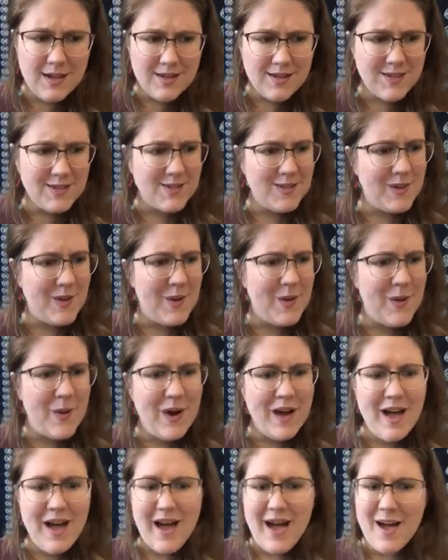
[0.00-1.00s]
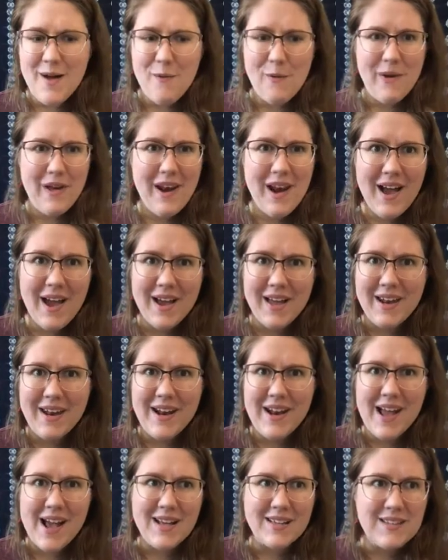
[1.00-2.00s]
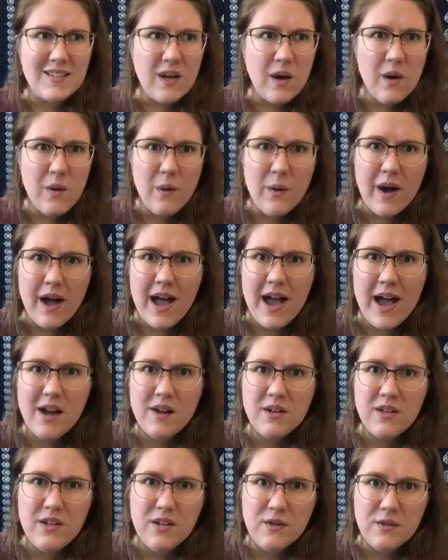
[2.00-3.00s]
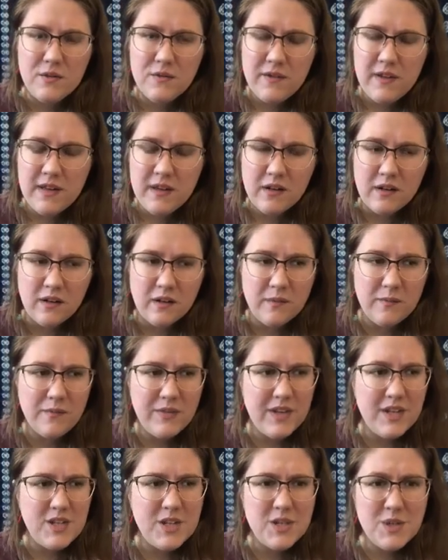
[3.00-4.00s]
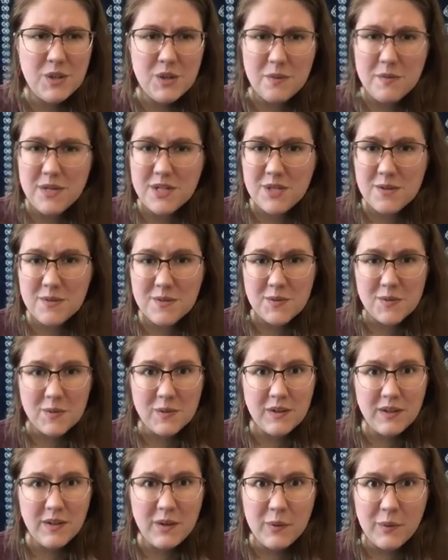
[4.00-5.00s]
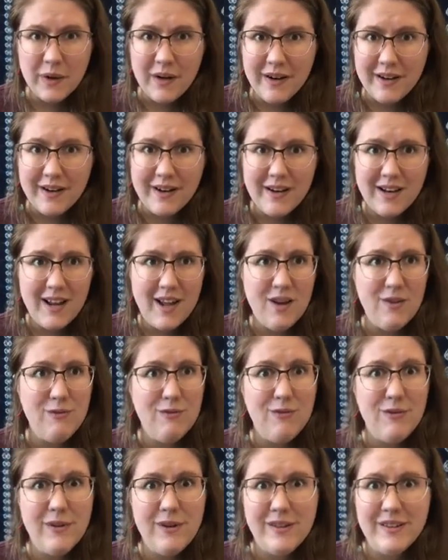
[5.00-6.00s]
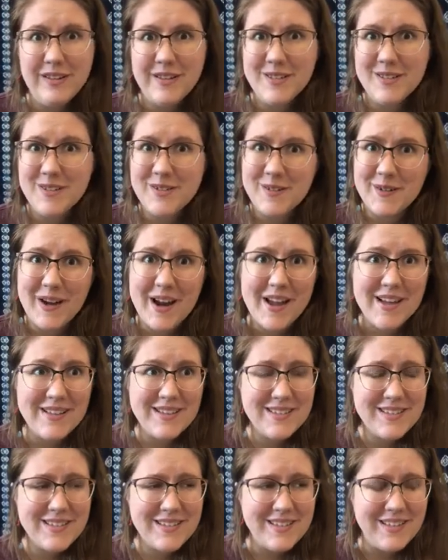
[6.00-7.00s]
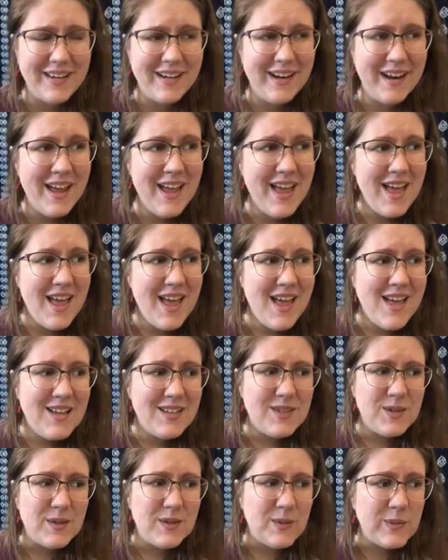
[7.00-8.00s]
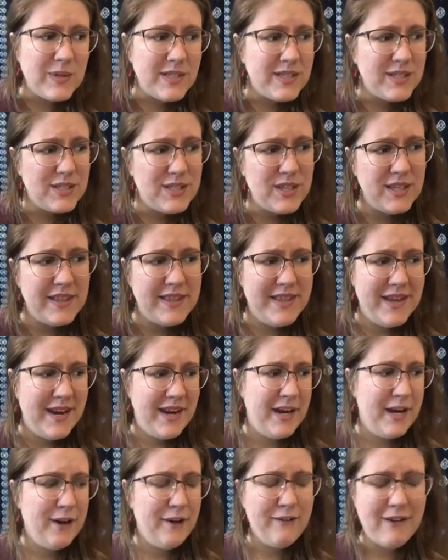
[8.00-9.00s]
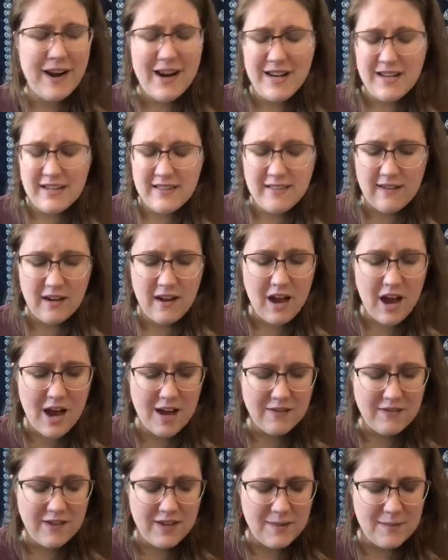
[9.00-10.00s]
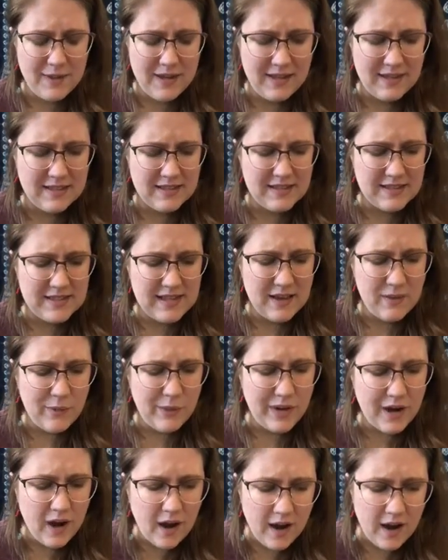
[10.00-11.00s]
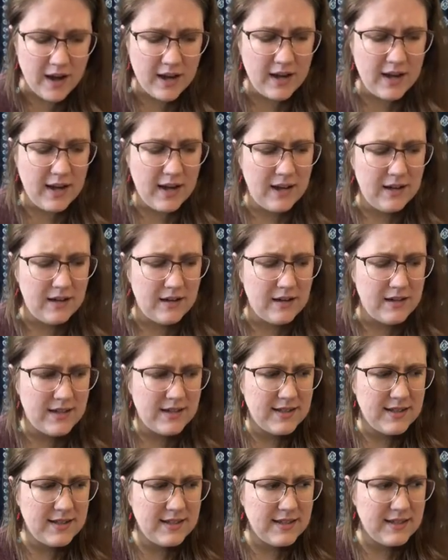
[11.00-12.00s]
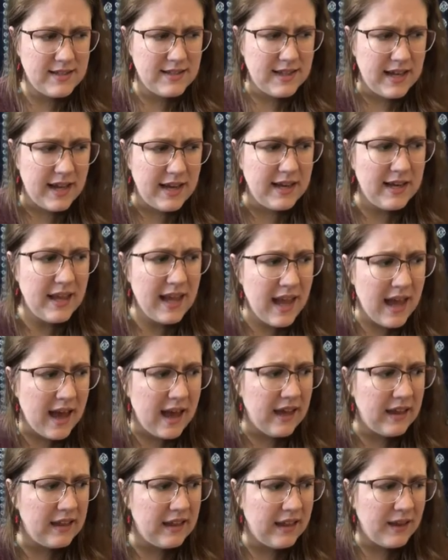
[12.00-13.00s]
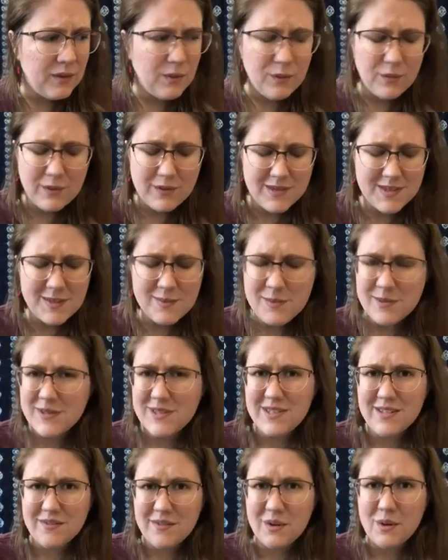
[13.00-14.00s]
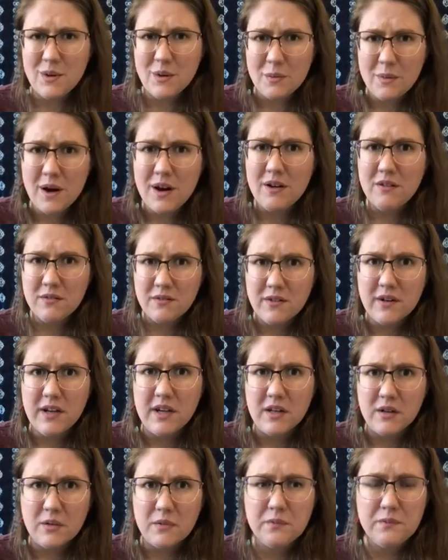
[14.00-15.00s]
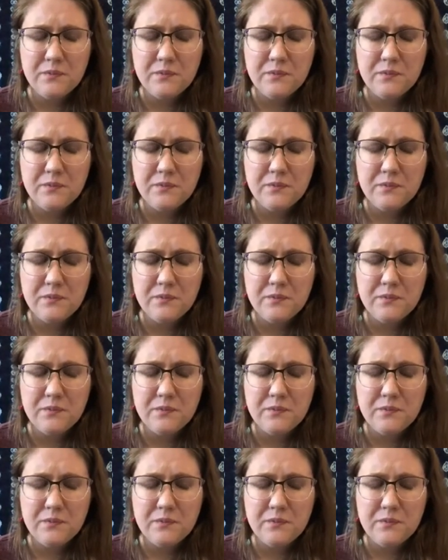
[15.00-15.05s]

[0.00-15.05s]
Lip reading: So I went on and I asked, oh, how do you feel? She told me she was really worried and really stressed. And so as we stood there grinding the coffee beans, I went on and said, yeah, what's the most difficult part for you?